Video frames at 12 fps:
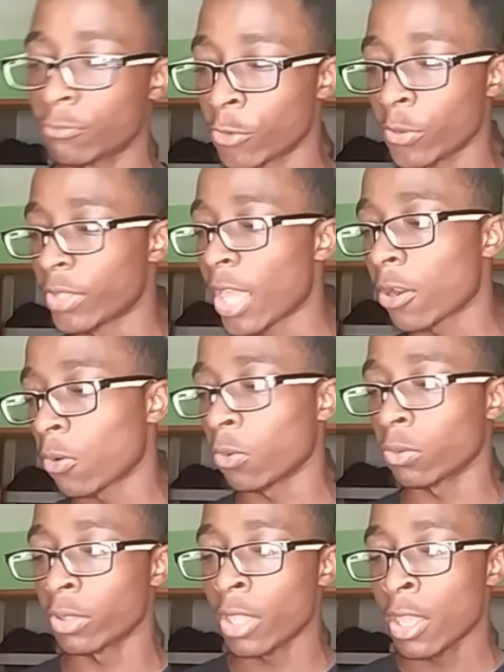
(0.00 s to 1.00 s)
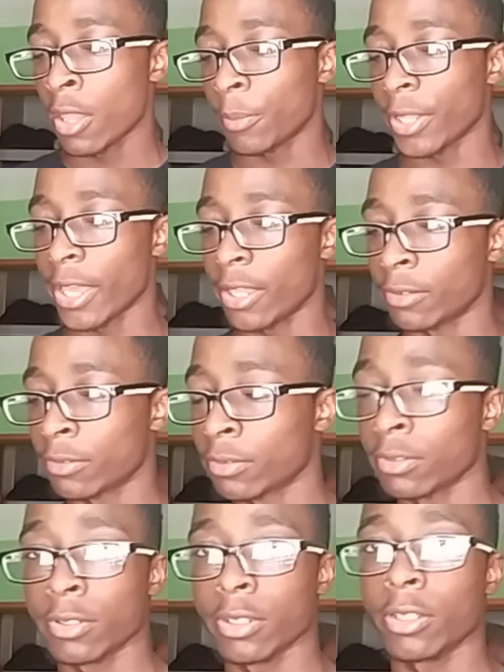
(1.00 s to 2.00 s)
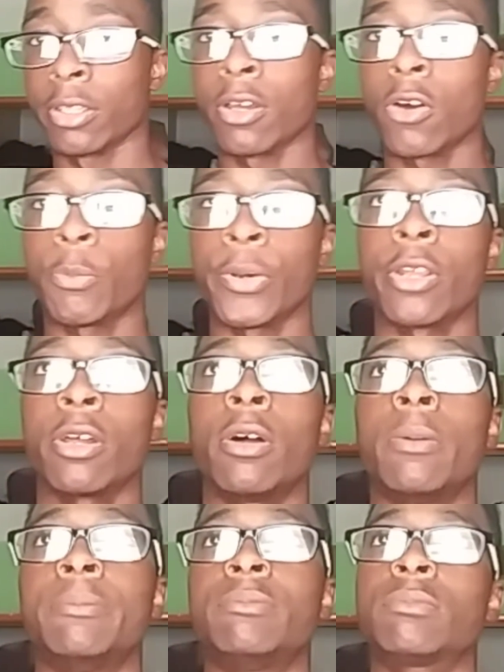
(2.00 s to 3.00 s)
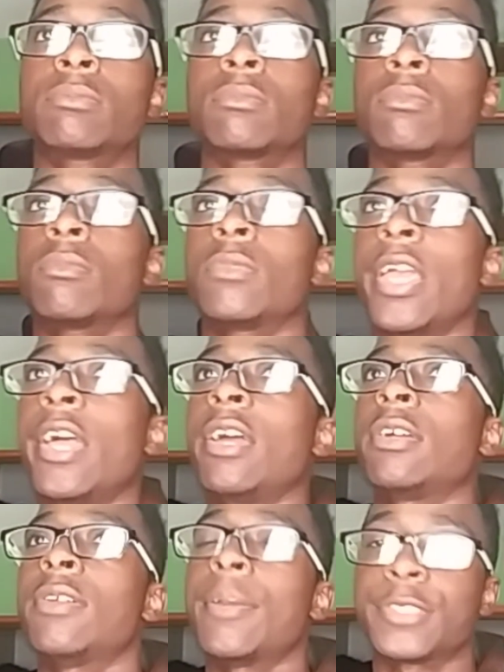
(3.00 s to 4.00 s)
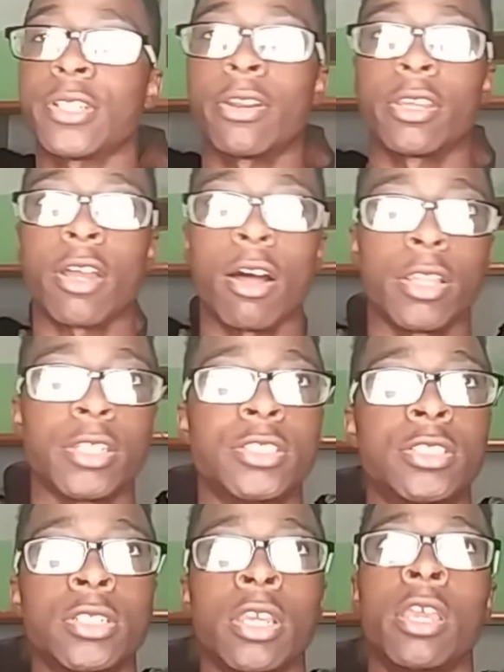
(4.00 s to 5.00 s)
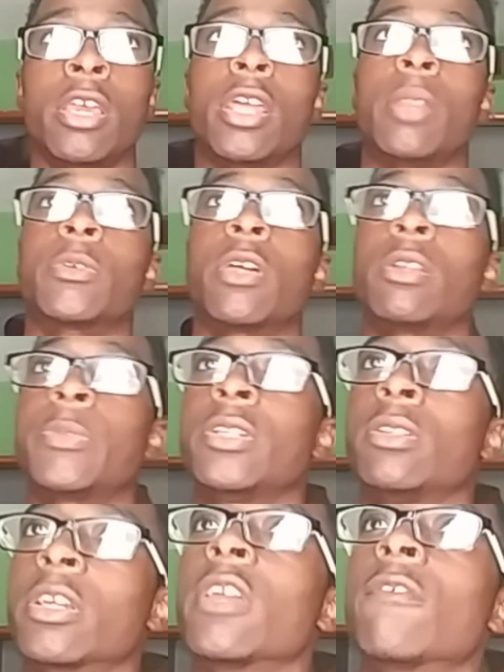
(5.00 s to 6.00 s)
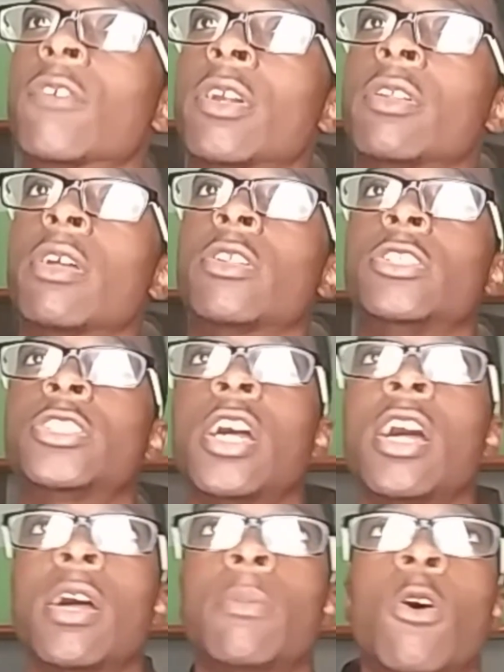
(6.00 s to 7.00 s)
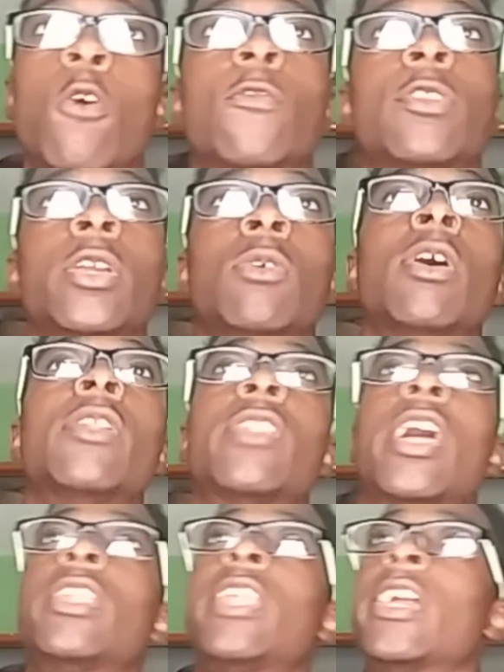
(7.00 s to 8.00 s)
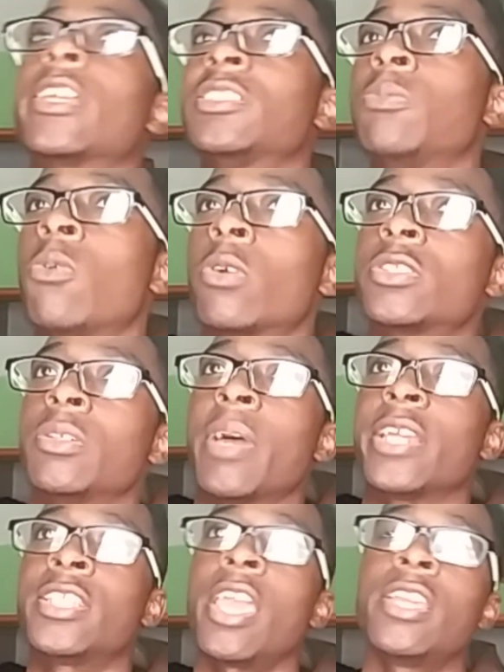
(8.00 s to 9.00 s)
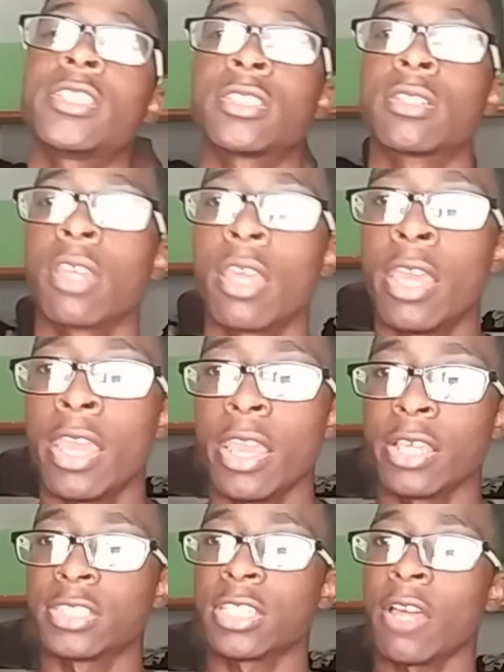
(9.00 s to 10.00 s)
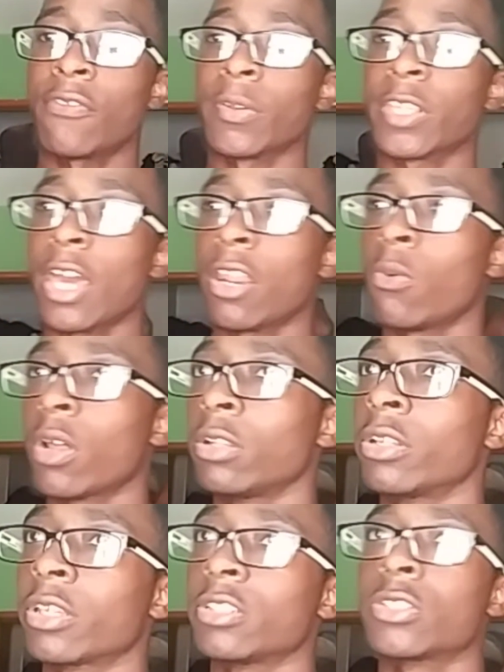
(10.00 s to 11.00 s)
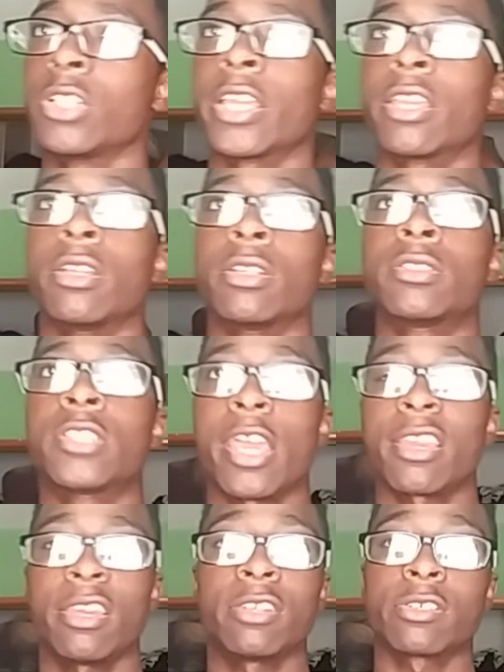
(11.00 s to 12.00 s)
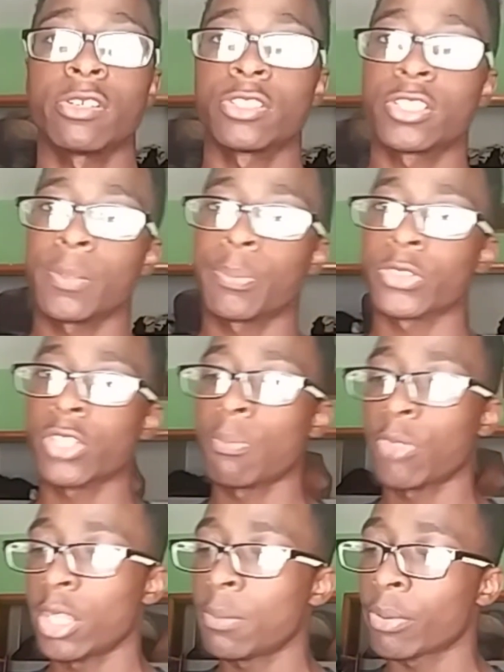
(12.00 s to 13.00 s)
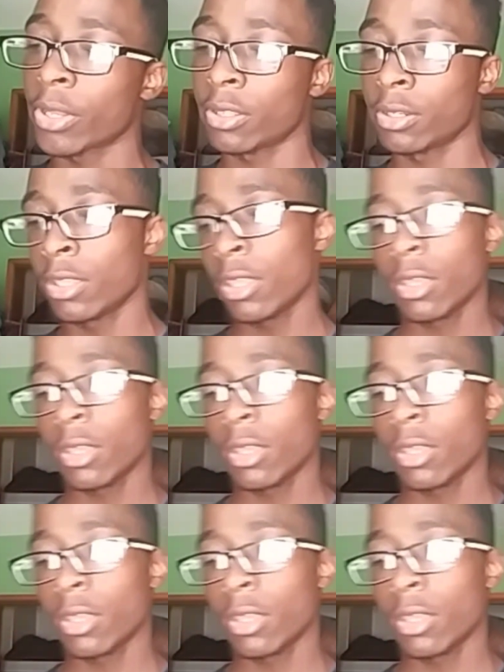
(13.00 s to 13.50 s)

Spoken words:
ruined that whole plan, dealio. But I'm starting college, and I'm gonna be looking for another job. Hopefully, one that, like, is more to my taste and stuff. I kind of want to look into, like, a tech internship or something, but